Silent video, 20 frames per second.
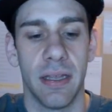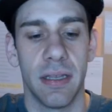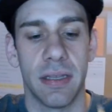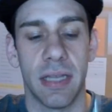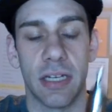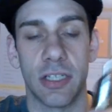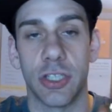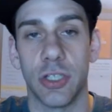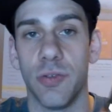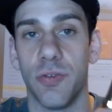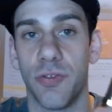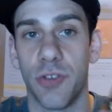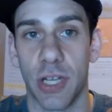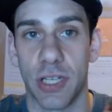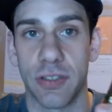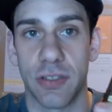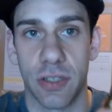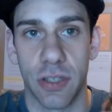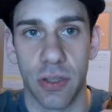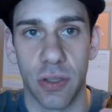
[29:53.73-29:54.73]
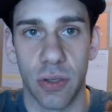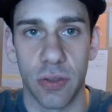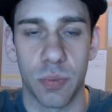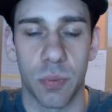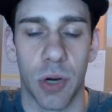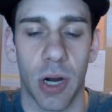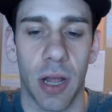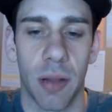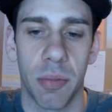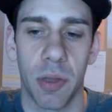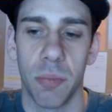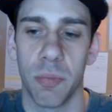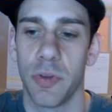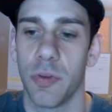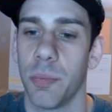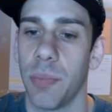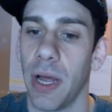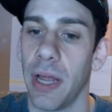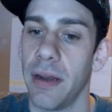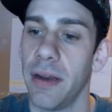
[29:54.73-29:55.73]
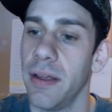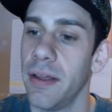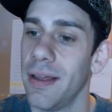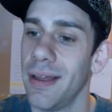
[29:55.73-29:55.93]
that you fixed those problems, but